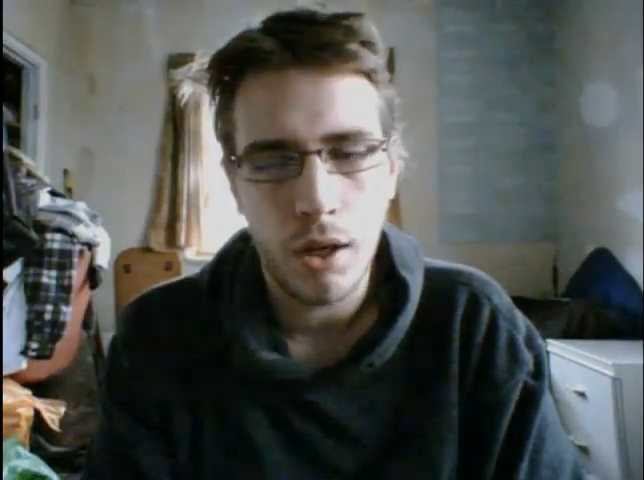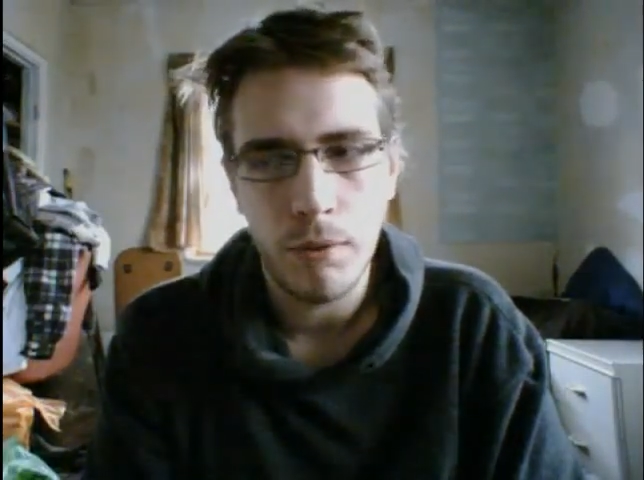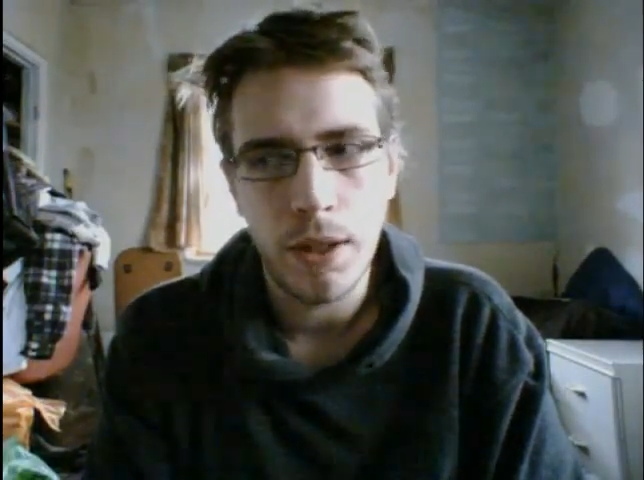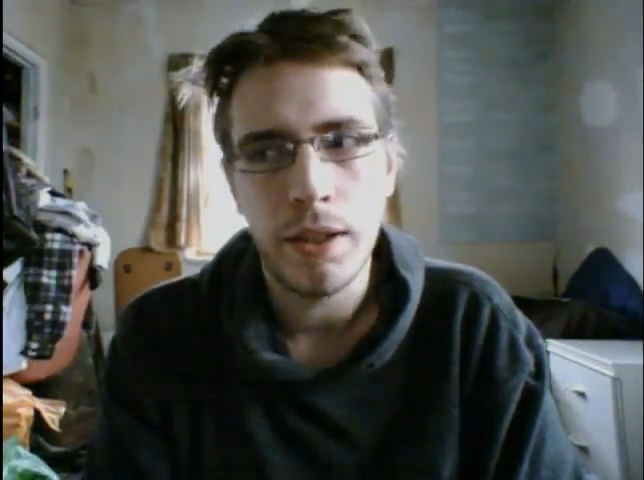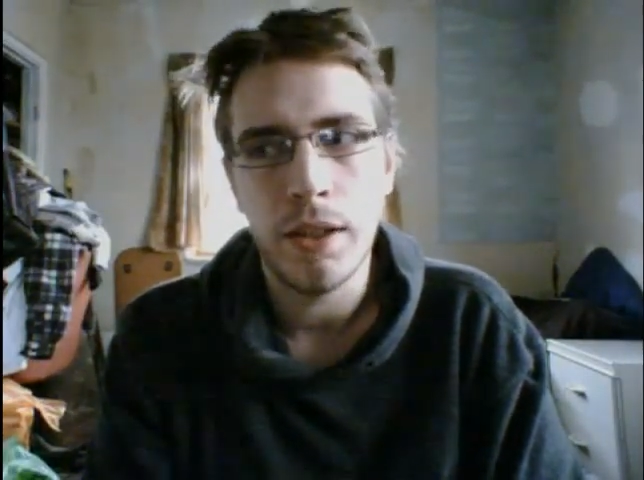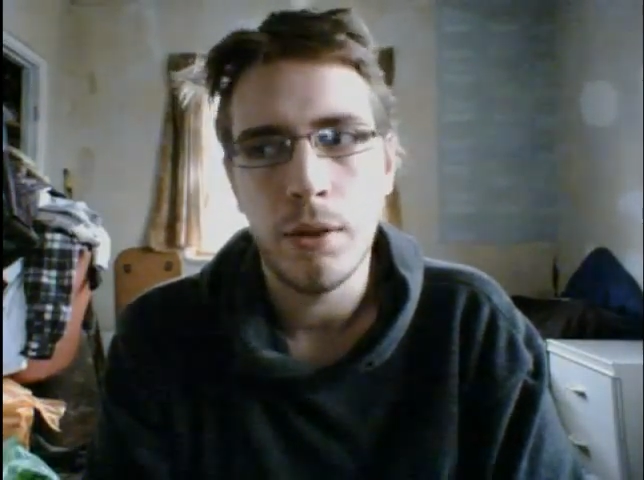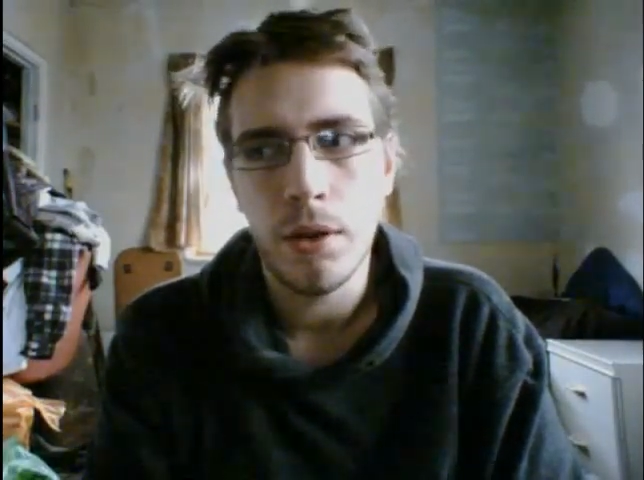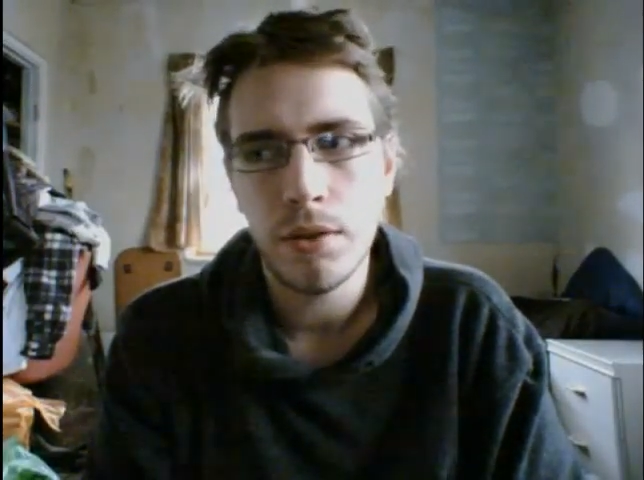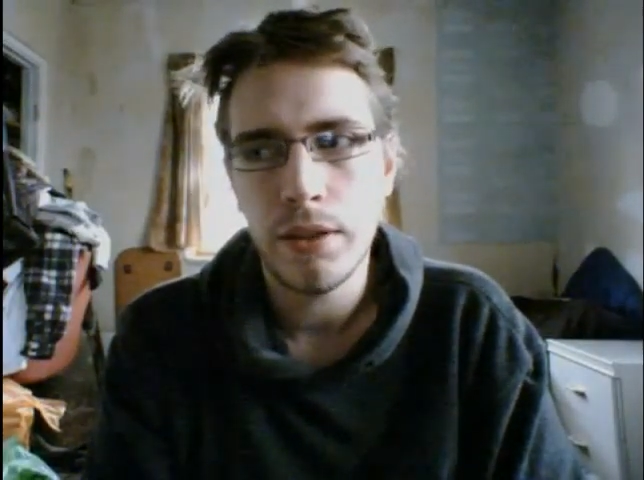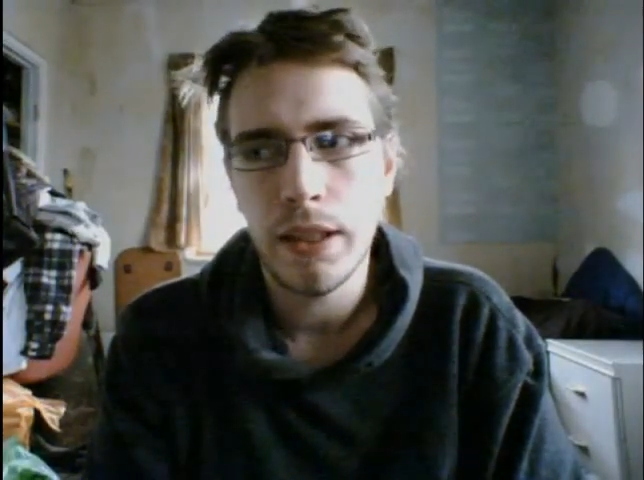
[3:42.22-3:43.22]
I really
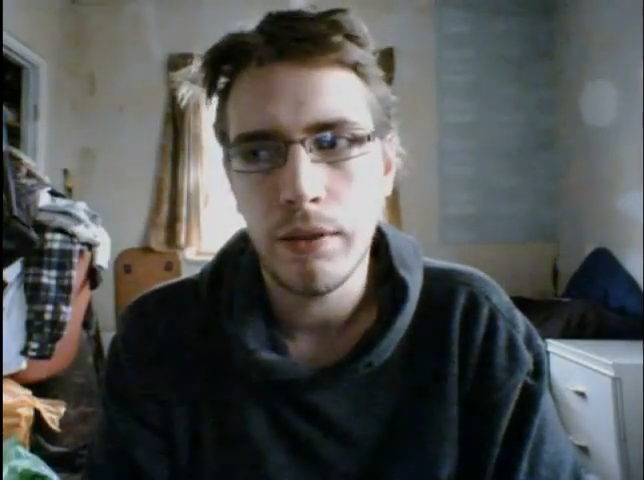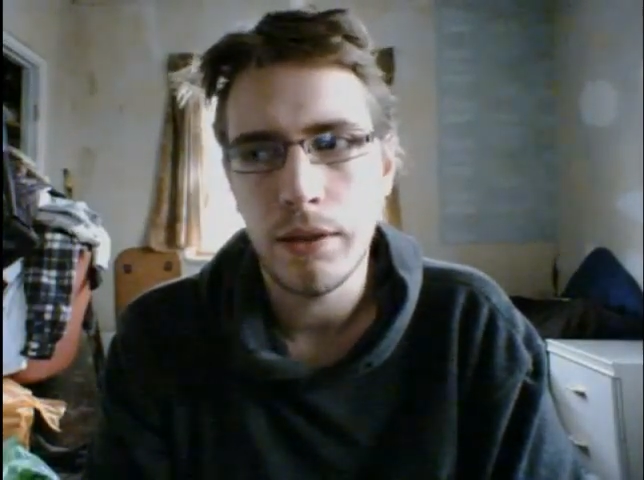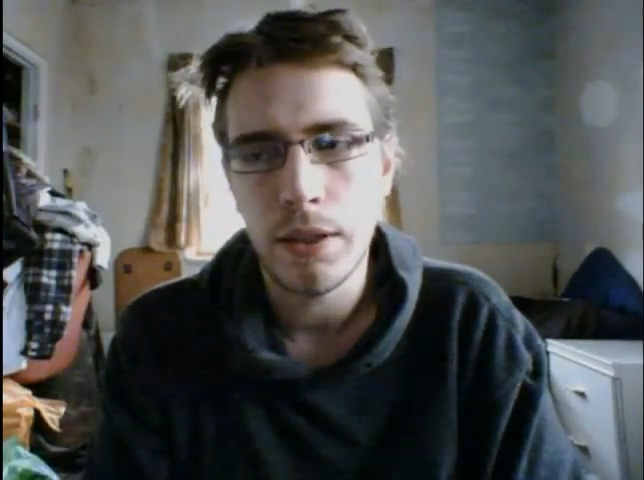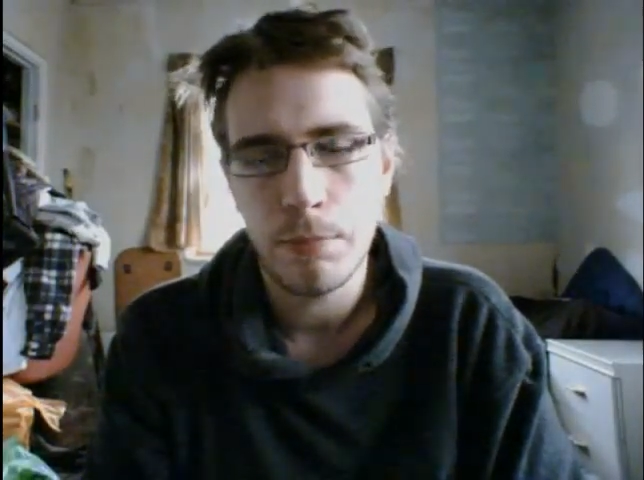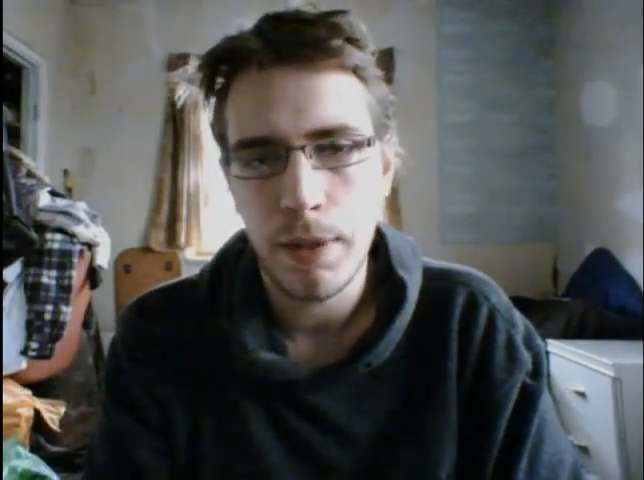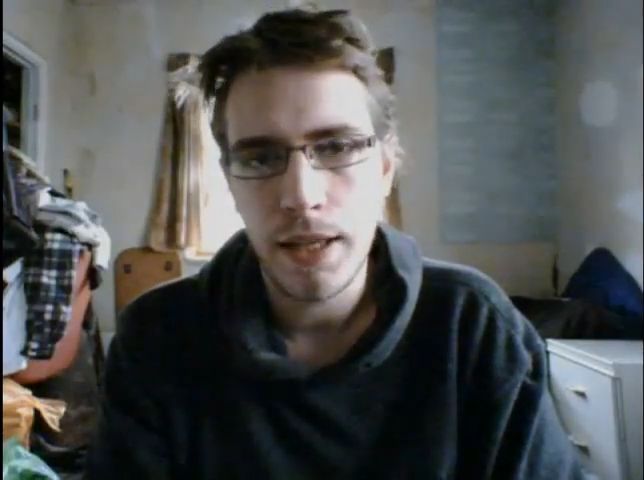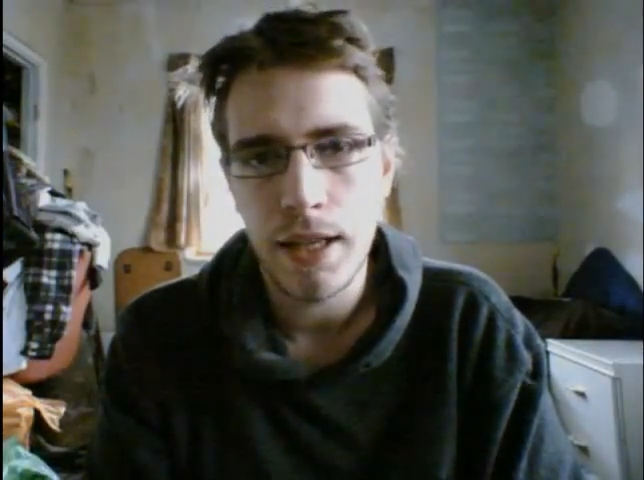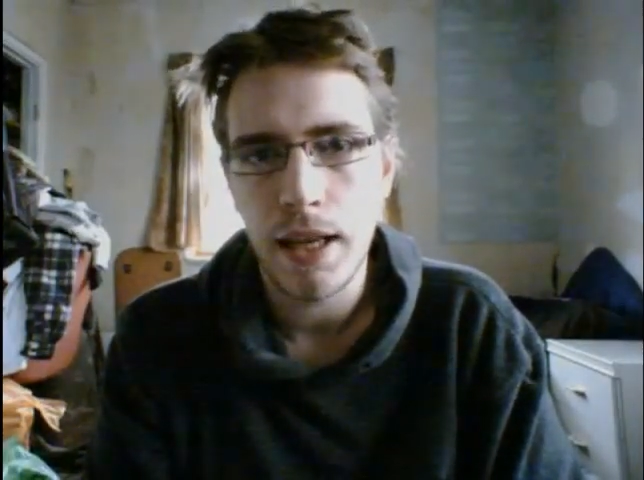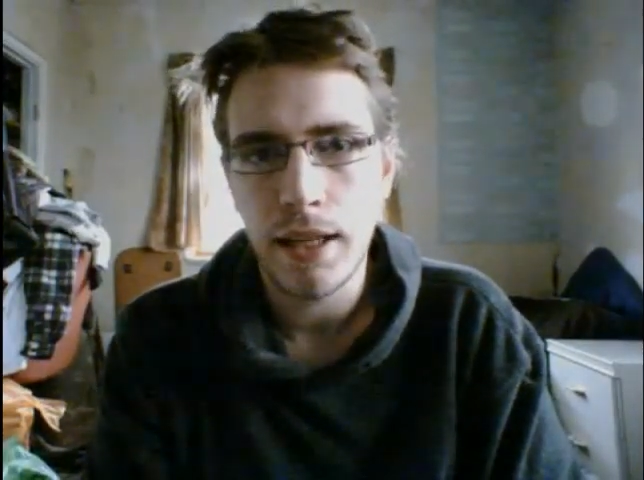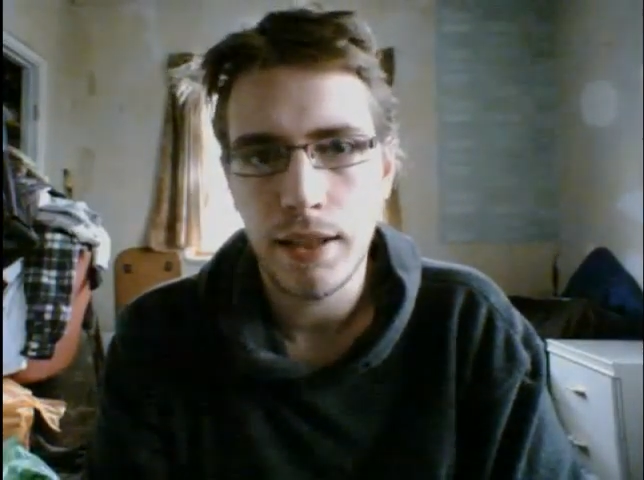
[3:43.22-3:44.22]
do. Austin Aries has
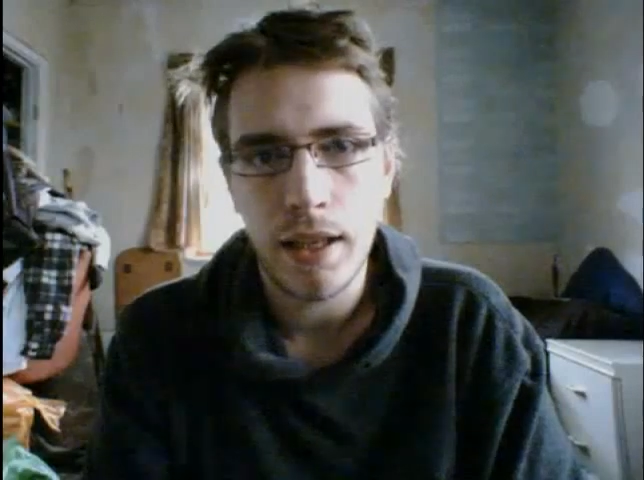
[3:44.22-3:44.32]
been there,